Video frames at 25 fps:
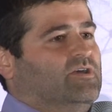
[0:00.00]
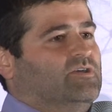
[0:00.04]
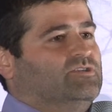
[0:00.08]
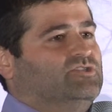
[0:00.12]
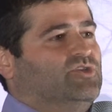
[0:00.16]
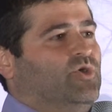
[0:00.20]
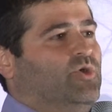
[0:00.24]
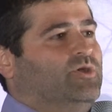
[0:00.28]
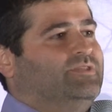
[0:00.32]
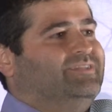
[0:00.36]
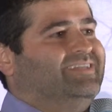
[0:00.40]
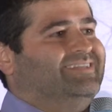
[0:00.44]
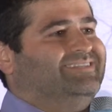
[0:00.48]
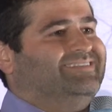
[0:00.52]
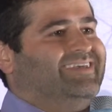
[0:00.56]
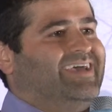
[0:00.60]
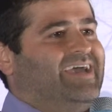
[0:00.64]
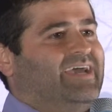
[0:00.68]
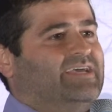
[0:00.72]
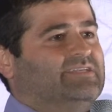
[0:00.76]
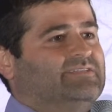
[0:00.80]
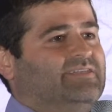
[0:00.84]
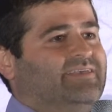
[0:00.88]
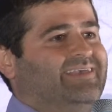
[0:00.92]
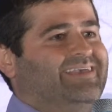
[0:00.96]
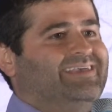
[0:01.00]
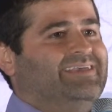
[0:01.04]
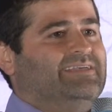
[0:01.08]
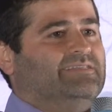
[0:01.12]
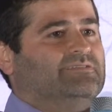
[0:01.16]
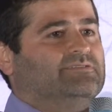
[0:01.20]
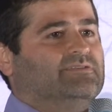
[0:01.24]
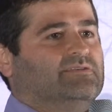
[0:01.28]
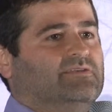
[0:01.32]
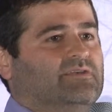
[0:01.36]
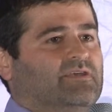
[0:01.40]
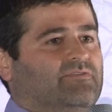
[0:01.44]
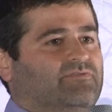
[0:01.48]
So it detects
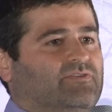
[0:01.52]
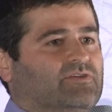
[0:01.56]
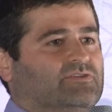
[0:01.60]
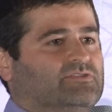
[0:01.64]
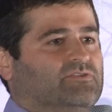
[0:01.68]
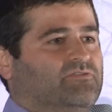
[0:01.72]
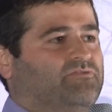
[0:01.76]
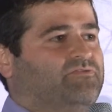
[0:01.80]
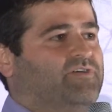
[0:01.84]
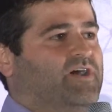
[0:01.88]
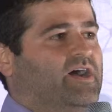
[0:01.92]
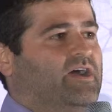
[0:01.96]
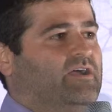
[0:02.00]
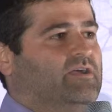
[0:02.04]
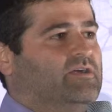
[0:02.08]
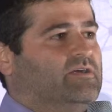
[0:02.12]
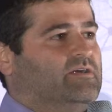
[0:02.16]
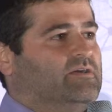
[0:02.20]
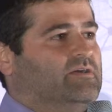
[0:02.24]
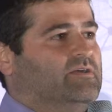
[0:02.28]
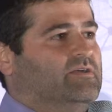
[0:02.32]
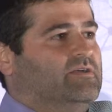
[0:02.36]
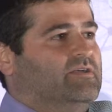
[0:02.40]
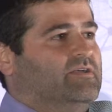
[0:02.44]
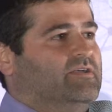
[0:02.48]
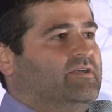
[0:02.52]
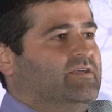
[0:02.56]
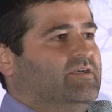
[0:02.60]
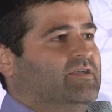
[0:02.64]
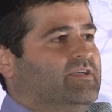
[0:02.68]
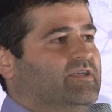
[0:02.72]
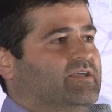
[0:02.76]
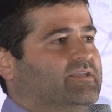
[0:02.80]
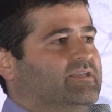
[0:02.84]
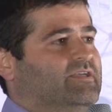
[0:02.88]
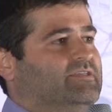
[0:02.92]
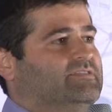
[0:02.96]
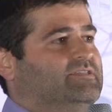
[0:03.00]
heat if there's a fire.
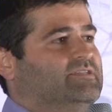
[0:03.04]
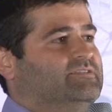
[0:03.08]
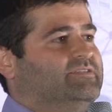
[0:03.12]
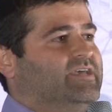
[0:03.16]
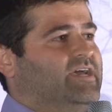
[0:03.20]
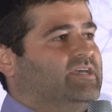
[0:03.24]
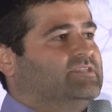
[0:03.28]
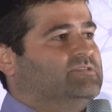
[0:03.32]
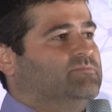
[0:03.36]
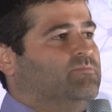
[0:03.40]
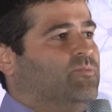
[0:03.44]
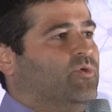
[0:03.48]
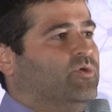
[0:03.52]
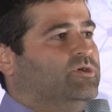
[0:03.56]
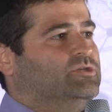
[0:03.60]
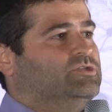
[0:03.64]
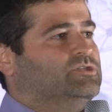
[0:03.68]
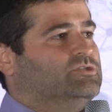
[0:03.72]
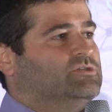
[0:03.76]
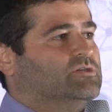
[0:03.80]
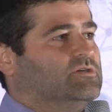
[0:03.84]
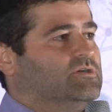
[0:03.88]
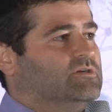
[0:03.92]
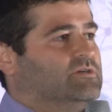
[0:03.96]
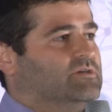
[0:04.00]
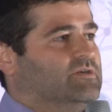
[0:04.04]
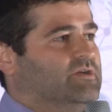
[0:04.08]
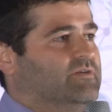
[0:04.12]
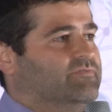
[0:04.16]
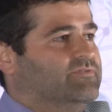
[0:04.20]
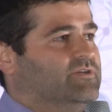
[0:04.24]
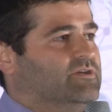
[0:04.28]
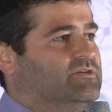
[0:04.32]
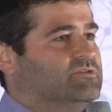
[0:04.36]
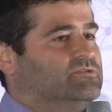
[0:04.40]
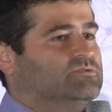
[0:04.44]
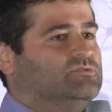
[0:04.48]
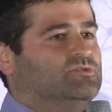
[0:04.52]
It detects moisture
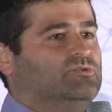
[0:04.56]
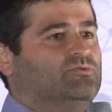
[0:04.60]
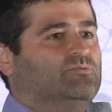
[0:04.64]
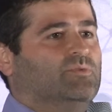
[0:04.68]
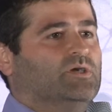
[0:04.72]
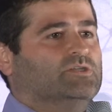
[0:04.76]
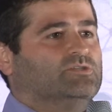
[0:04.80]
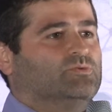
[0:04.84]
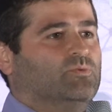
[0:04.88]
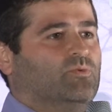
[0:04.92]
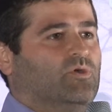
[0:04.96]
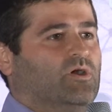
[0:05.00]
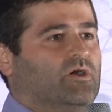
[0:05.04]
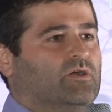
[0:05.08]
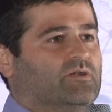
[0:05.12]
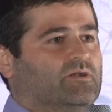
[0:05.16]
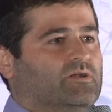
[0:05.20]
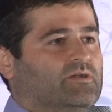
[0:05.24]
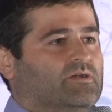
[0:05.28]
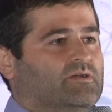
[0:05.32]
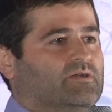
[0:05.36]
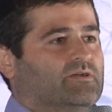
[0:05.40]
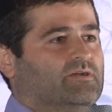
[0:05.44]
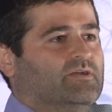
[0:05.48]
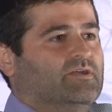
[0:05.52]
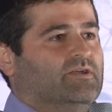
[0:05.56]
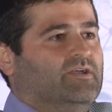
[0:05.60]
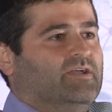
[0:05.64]
if there's too much water.